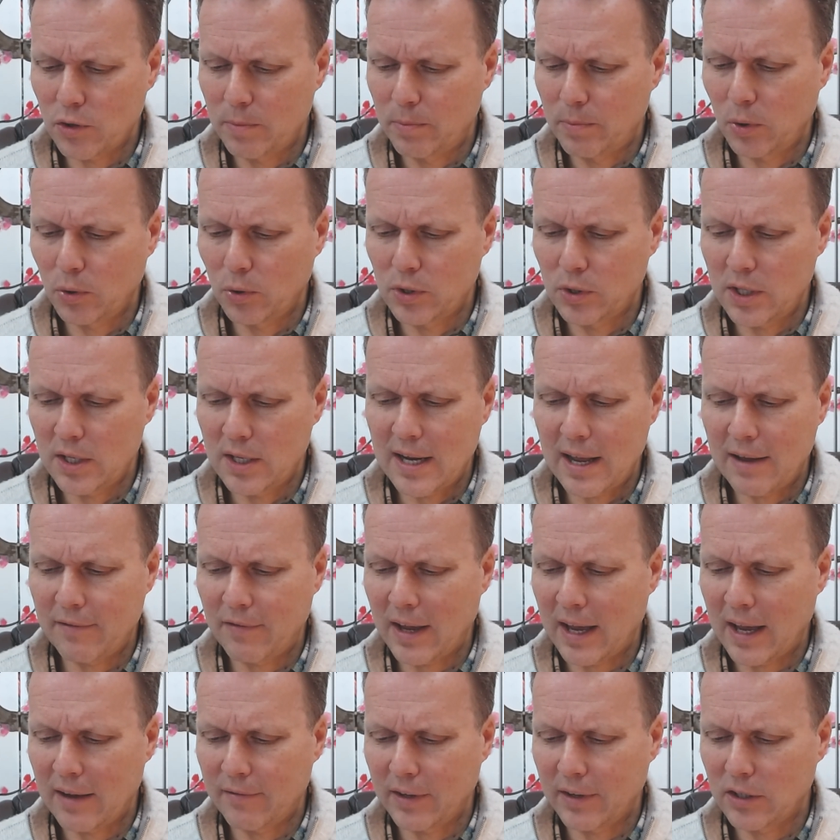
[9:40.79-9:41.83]
reported never
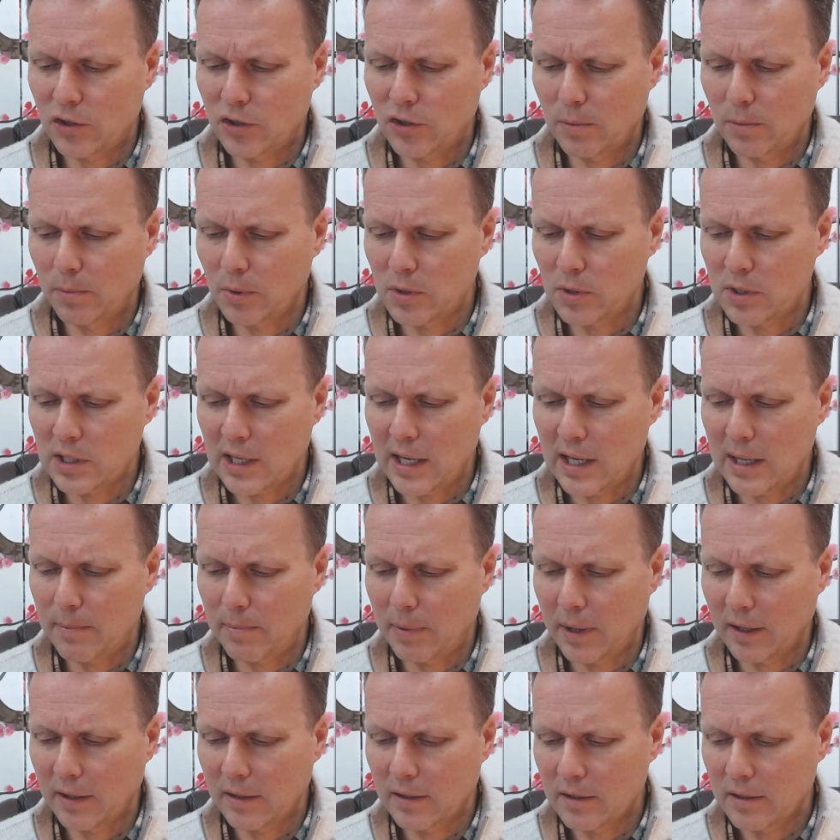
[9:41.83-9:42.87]
having trouble
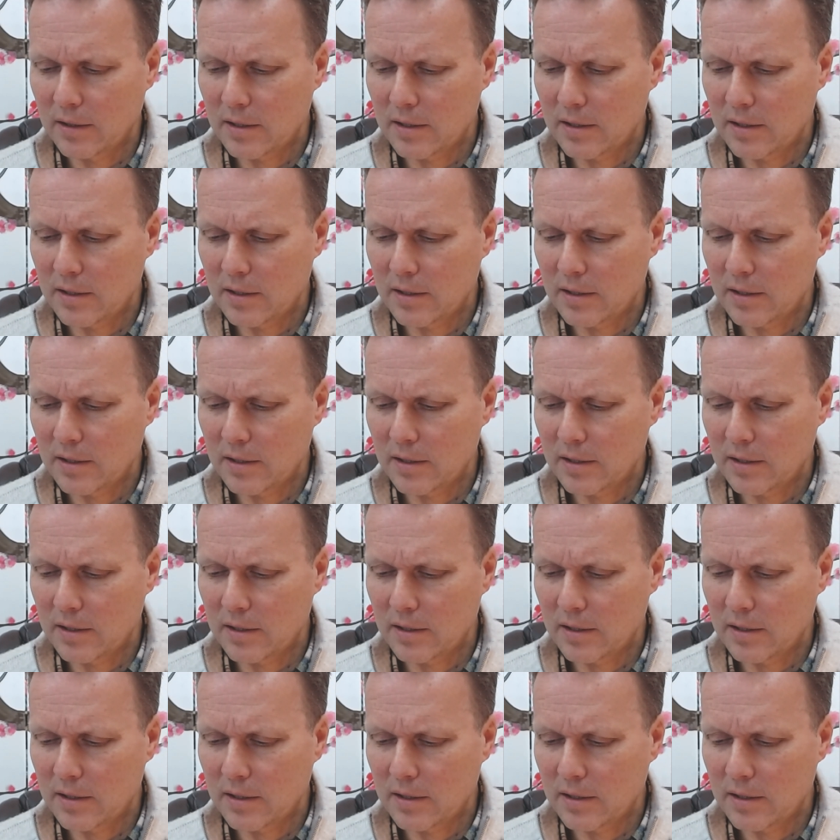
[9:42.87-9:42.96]
sleeping.